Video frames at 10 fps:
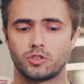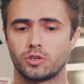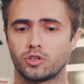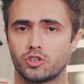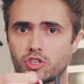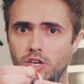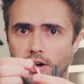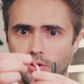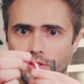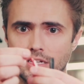So you could just
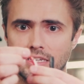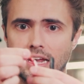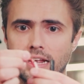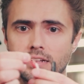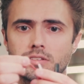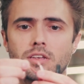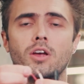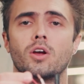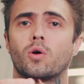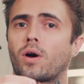solder these ends
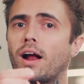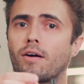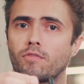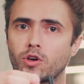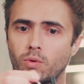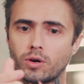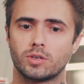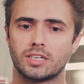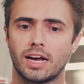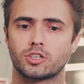or however you want to
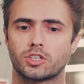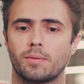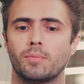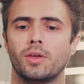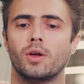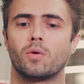attach them.